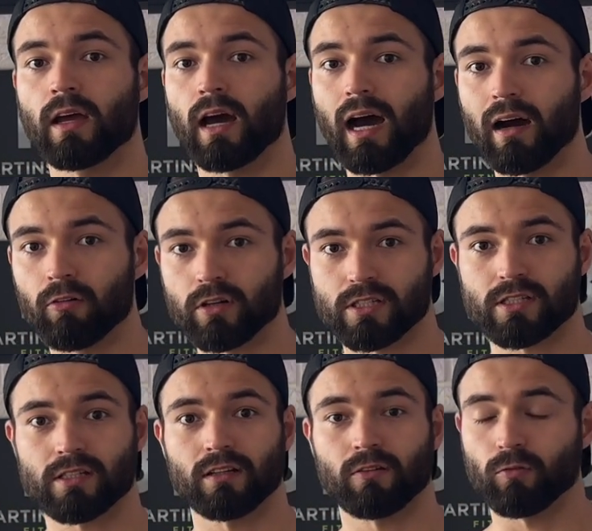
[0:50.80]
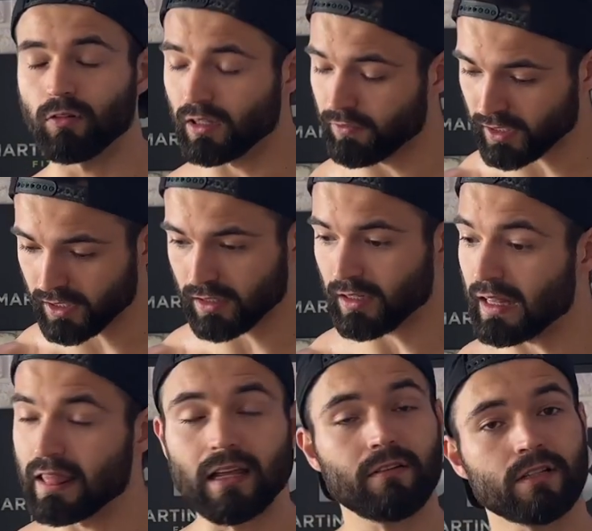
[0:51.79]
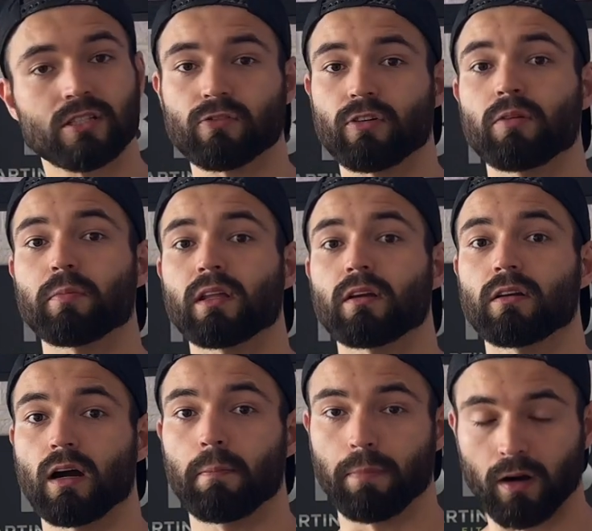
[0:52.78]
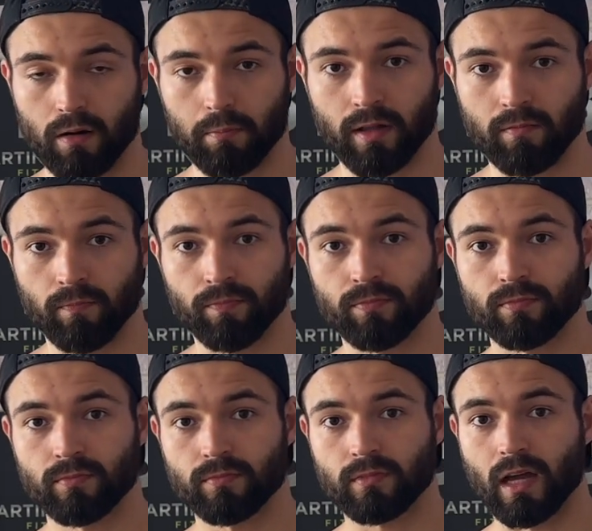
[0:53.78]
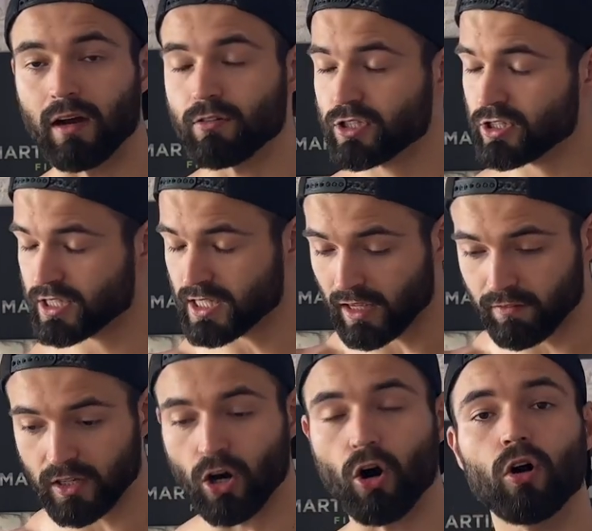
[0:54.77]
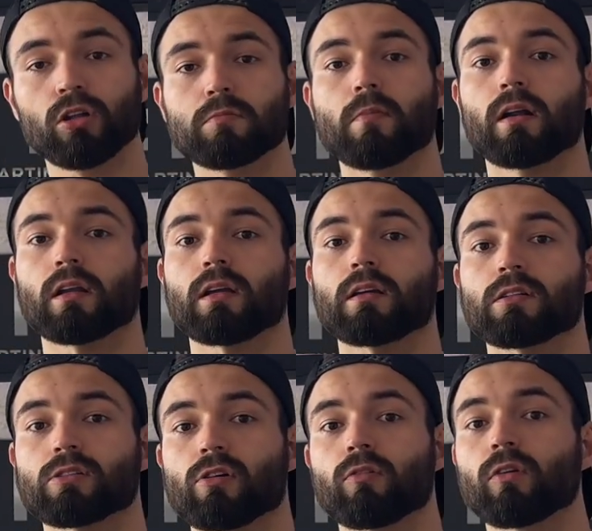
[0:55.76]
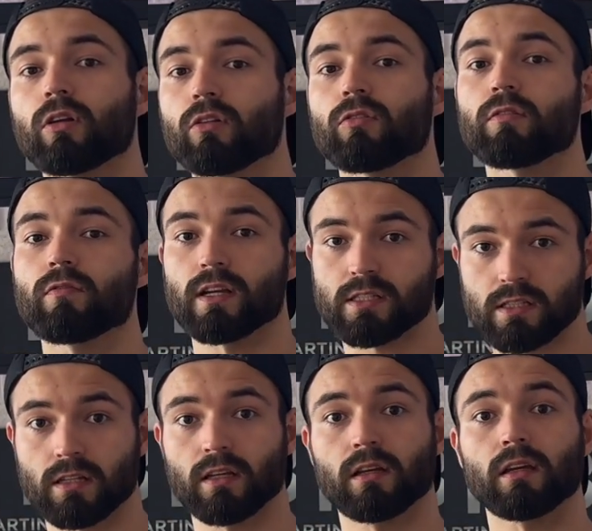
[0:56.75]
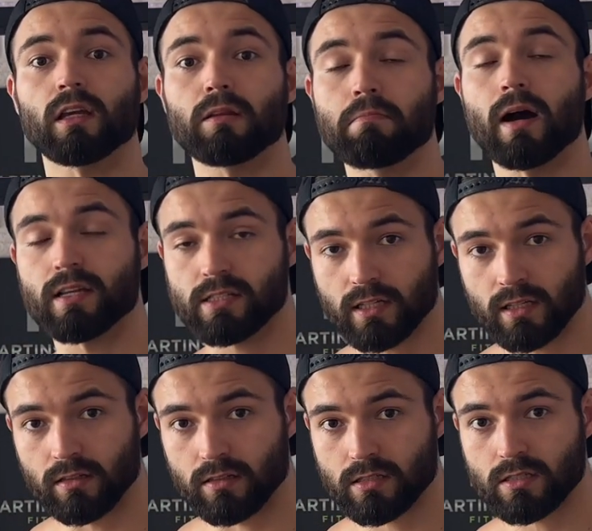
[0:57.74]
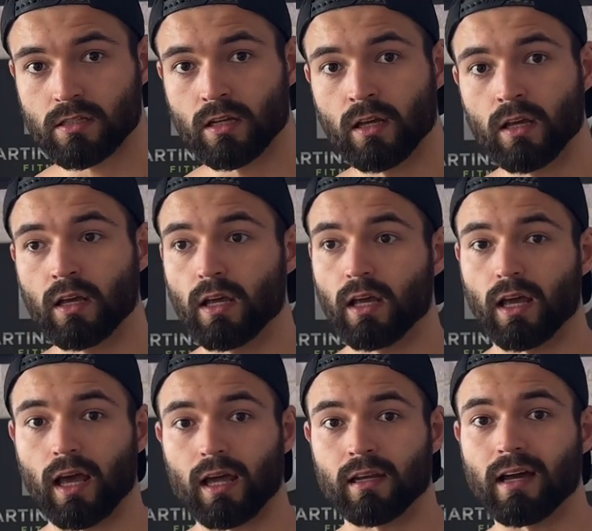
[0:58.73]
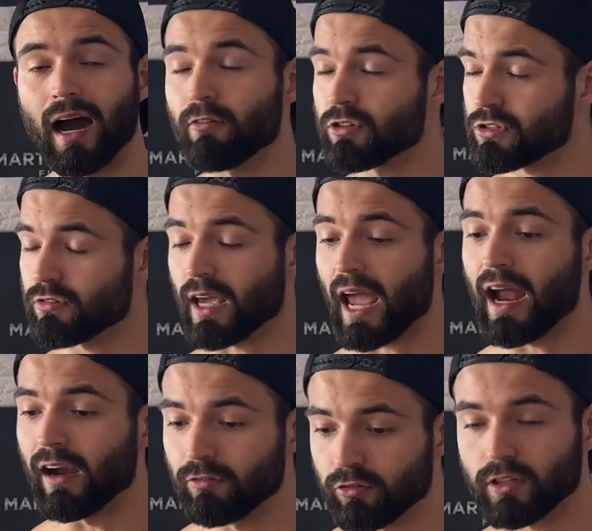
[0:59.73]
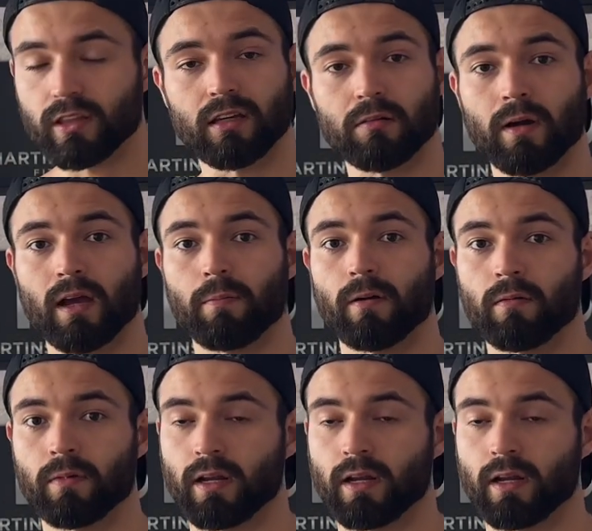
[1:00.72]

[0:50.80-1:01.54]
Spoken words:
I was living in 11 square meter apartment. I was saving all the money, so I wanted to invest in my skills. And I was doing everything in my apartment.